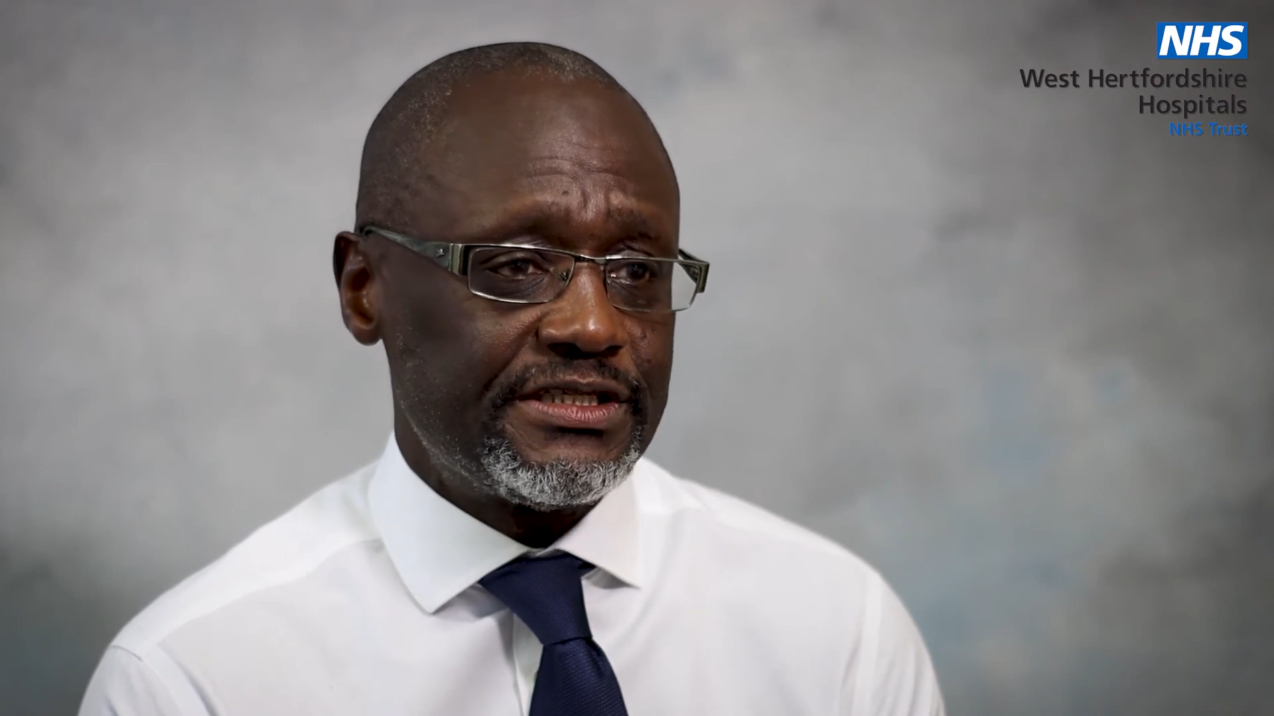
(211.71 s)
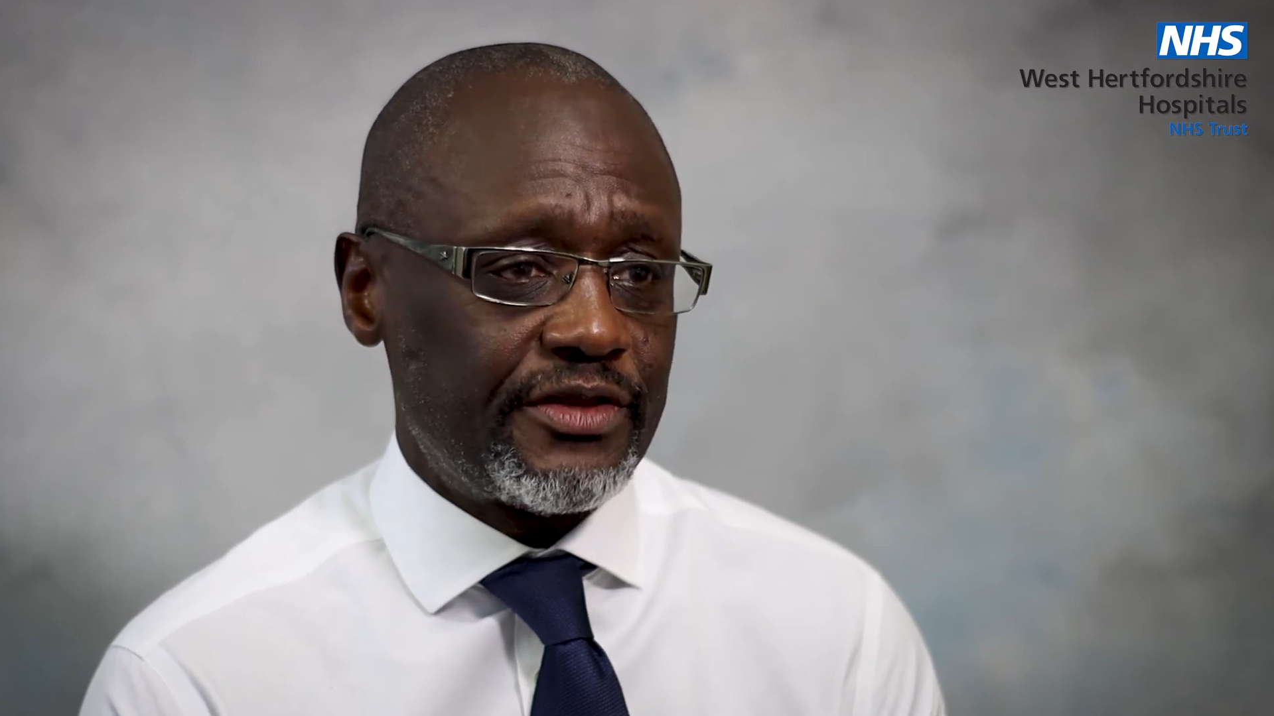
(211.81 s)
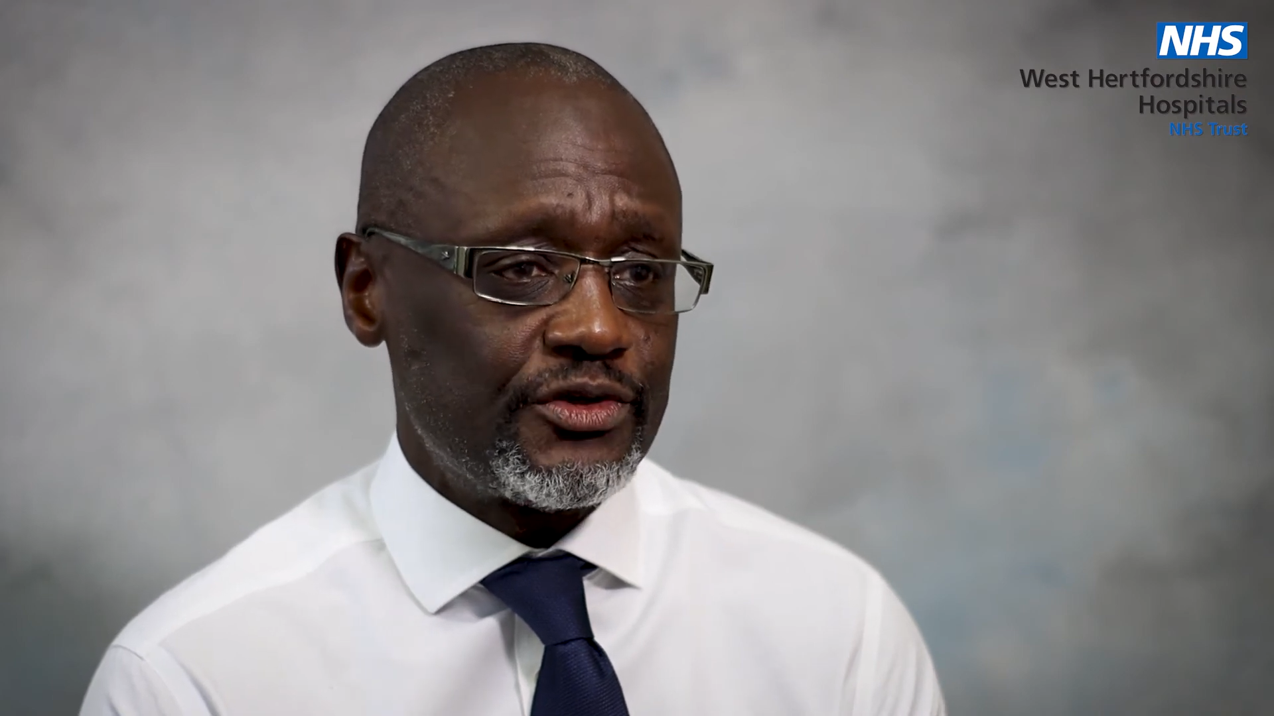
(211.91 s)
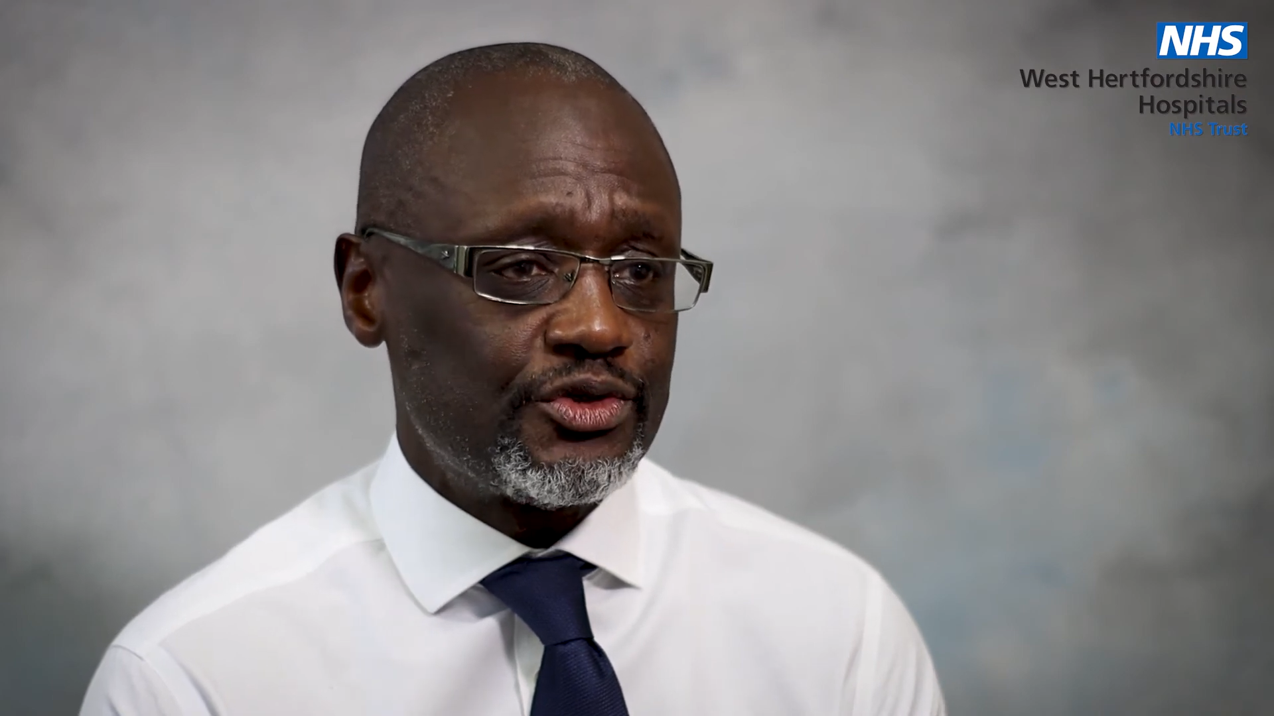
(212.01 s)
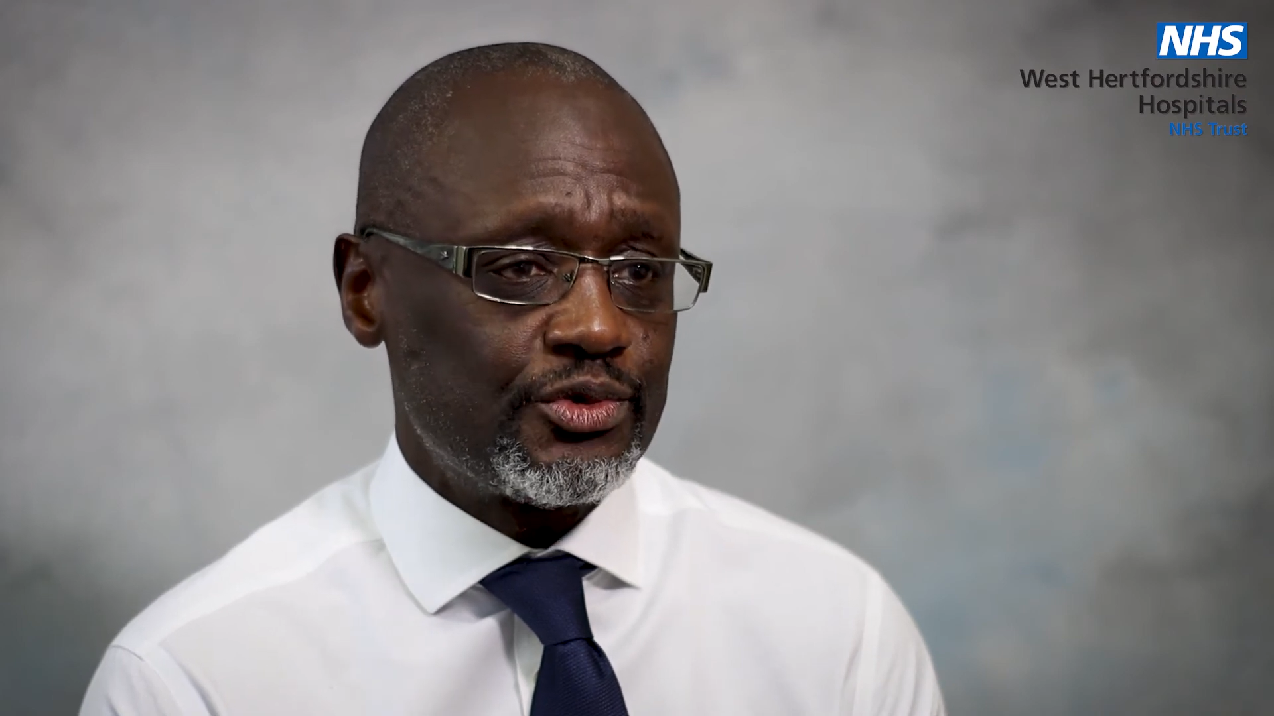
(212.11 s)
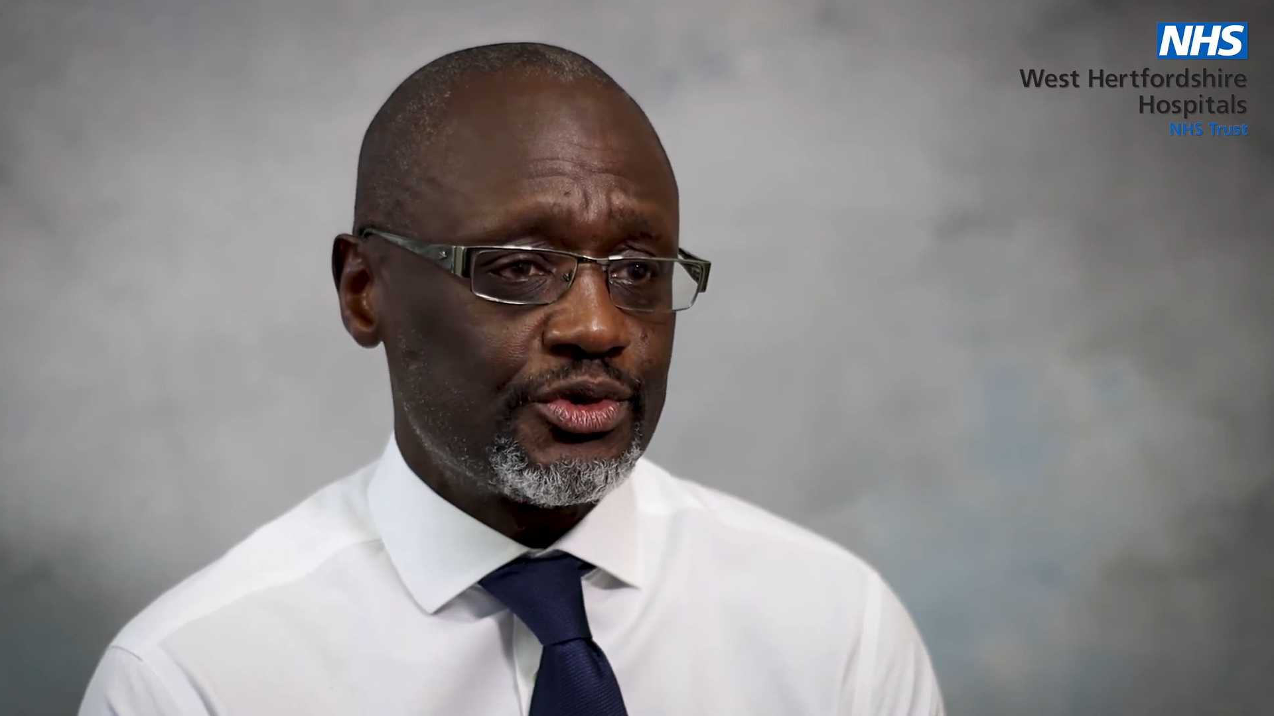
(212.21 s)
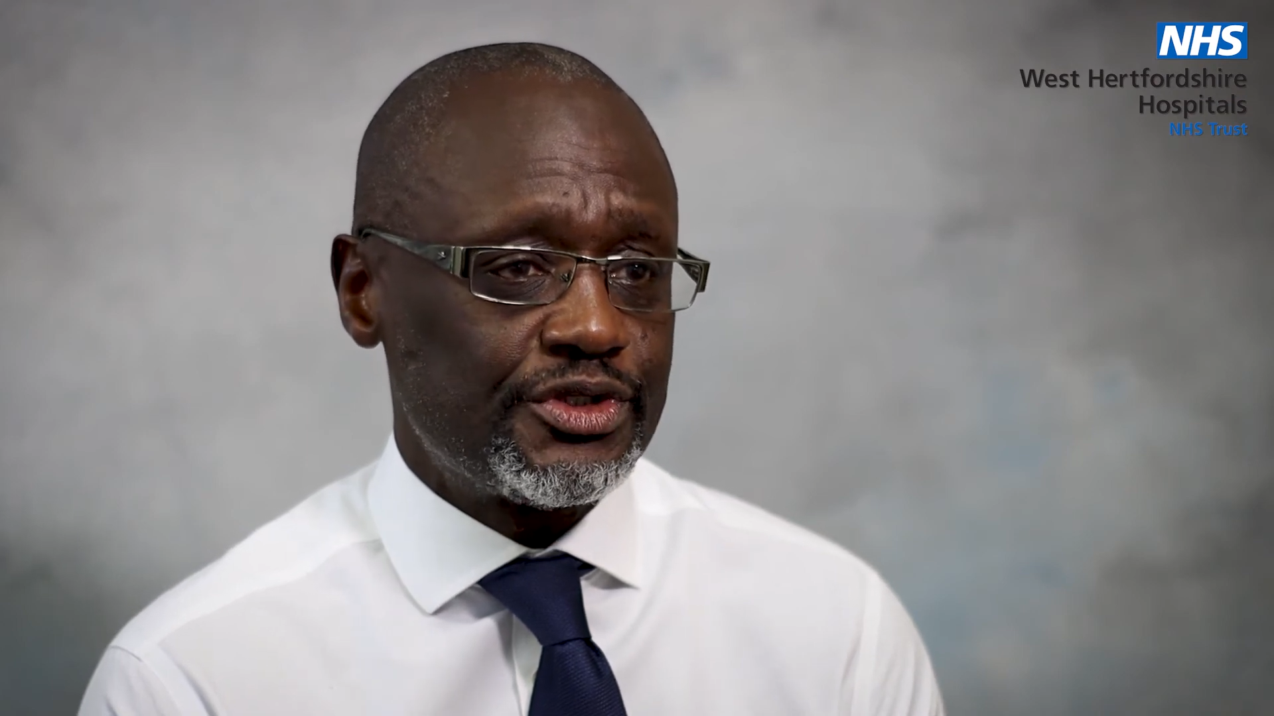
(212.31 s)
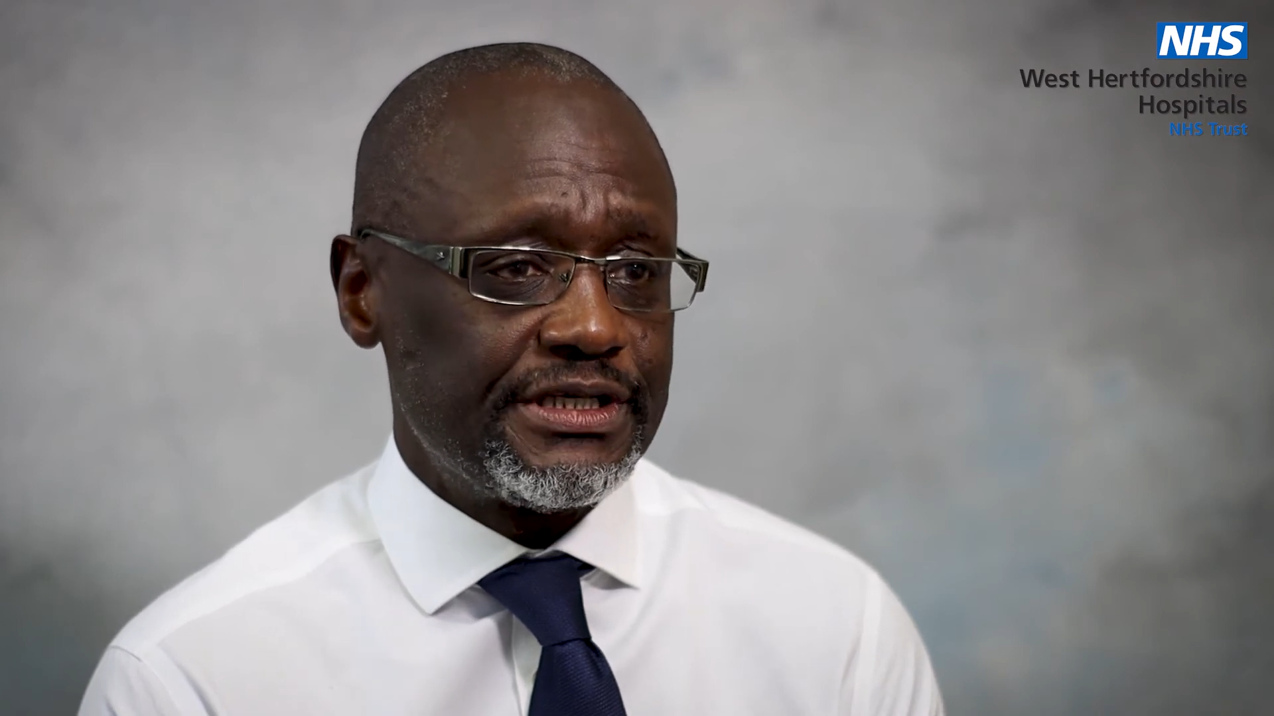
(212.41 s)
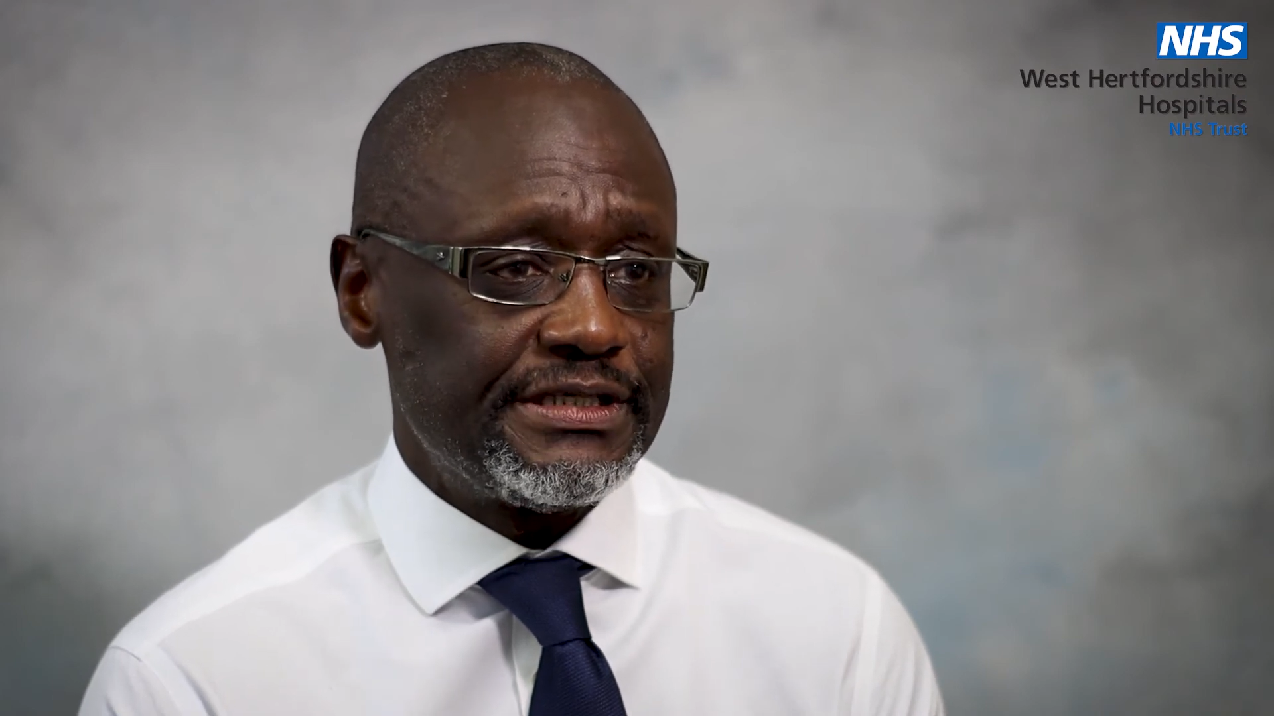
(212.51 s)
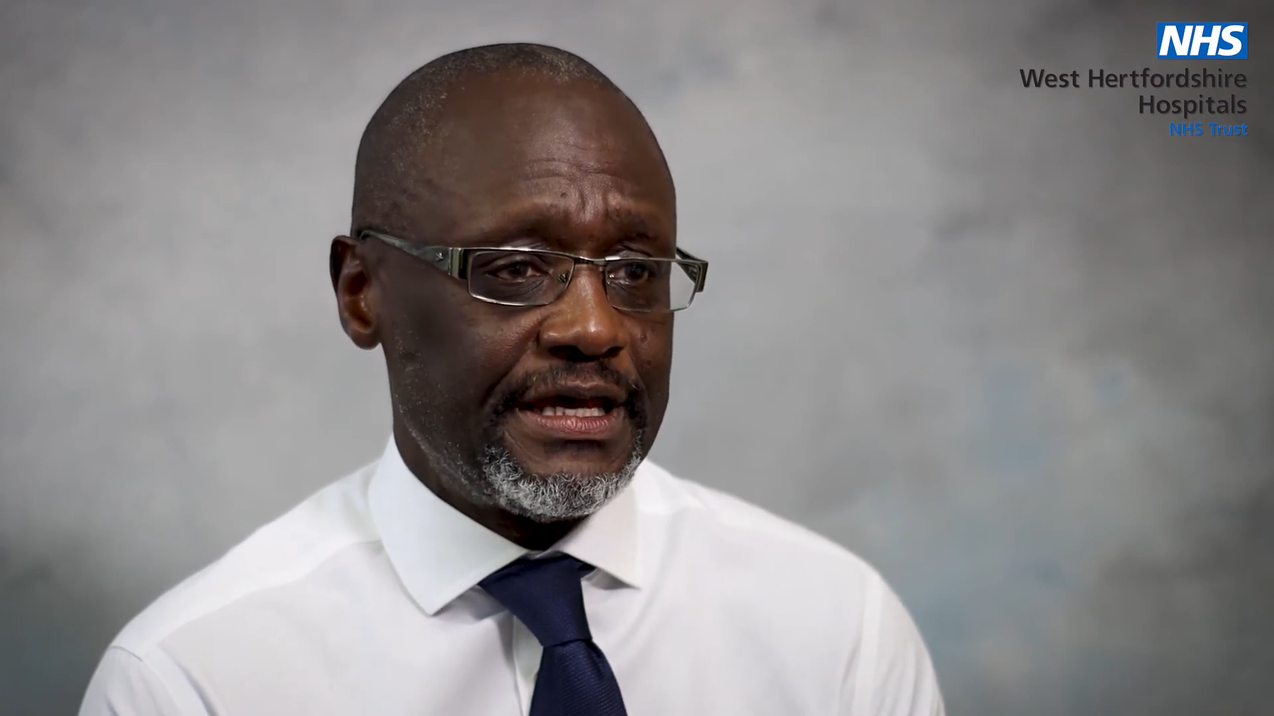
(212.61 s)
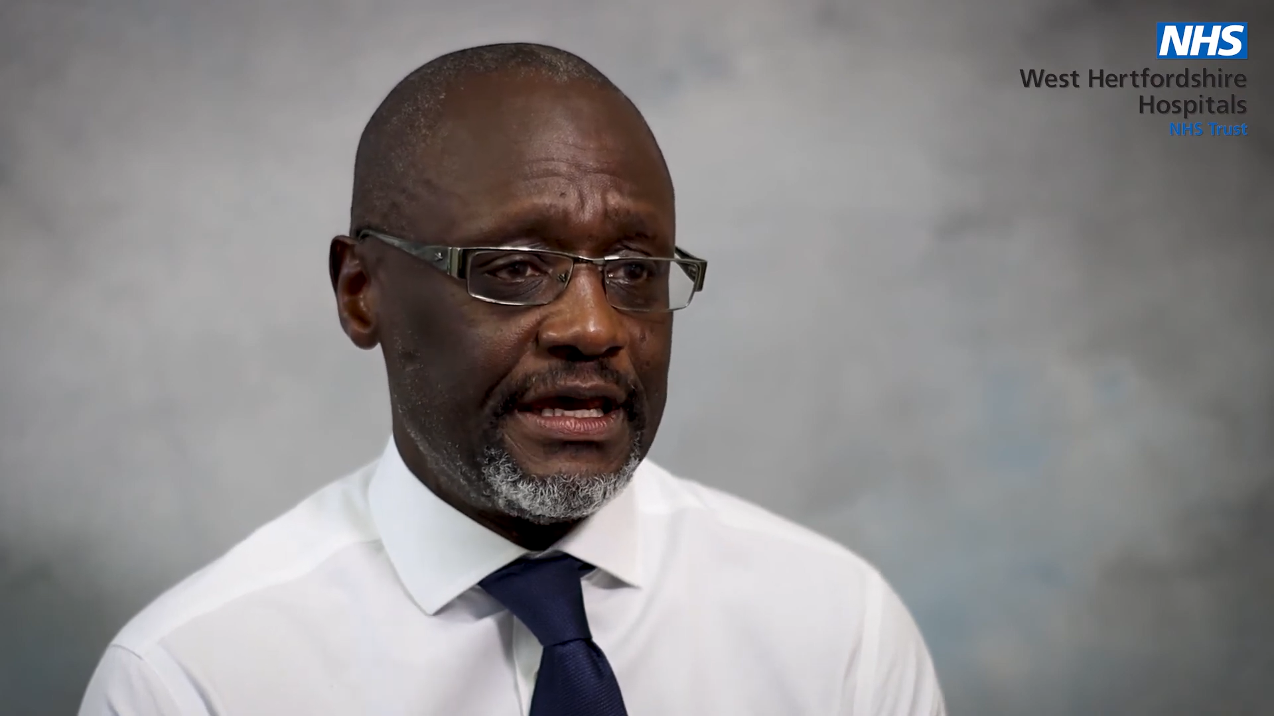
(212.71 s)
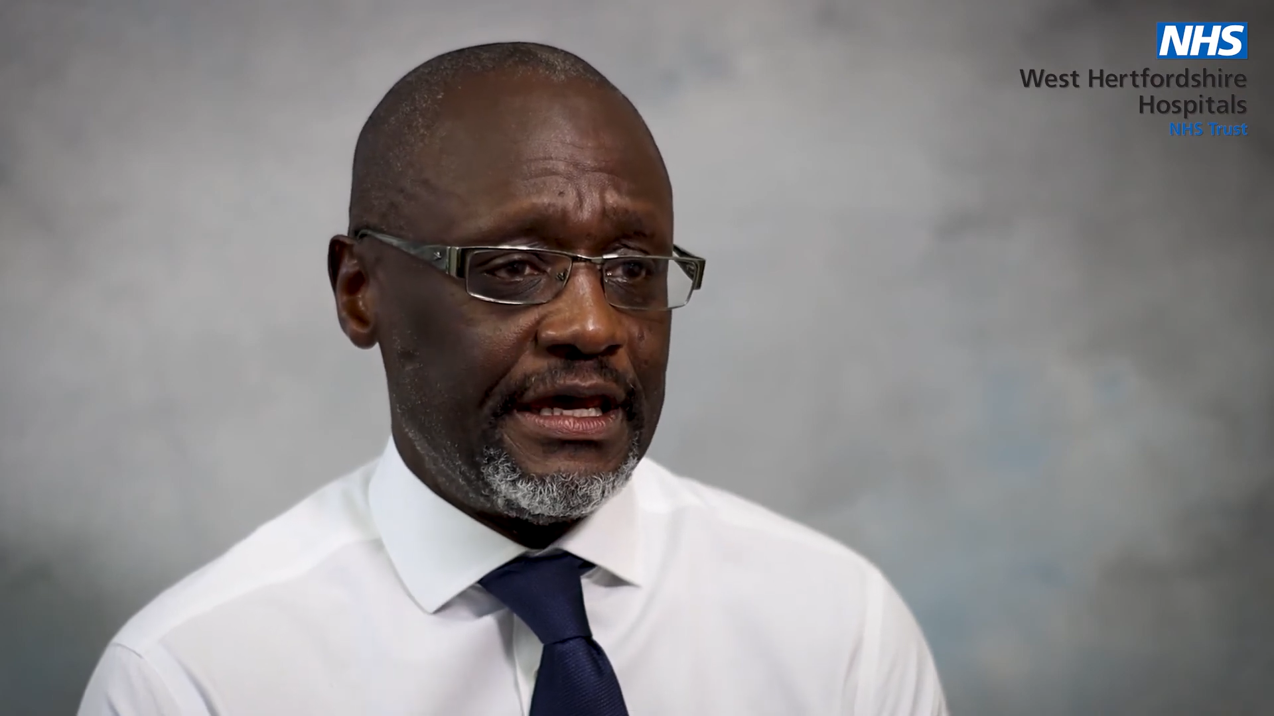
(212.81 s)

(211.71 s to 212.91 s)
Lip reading: and other sources,